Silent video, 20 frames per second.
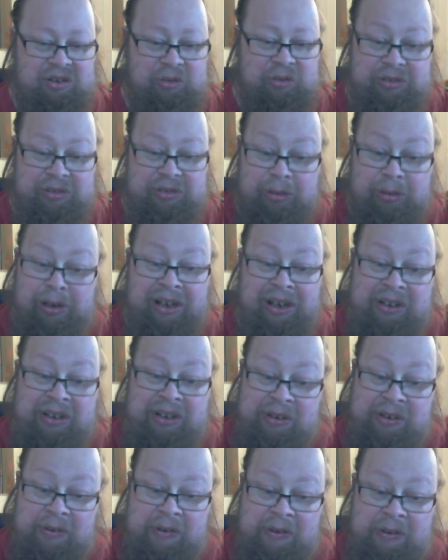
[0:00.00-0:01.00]
You know why?
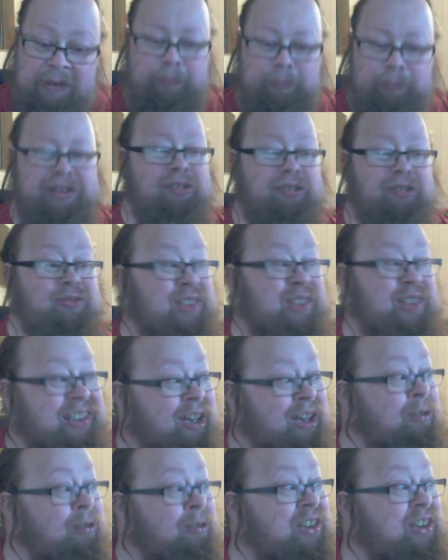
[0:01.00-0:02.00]
Because we
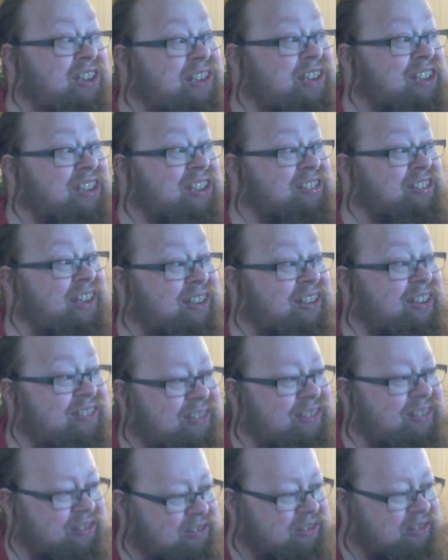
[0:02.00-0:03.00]
know it doesn't
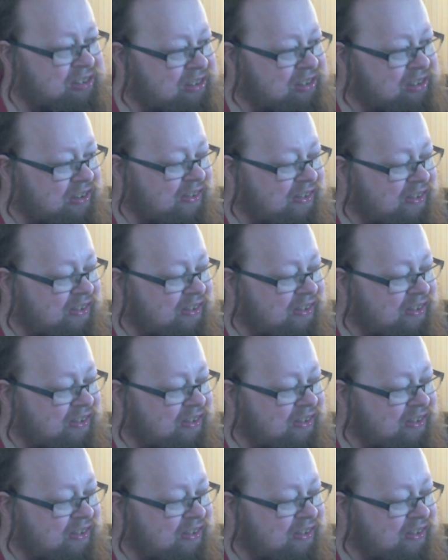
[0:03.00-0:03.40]
exist.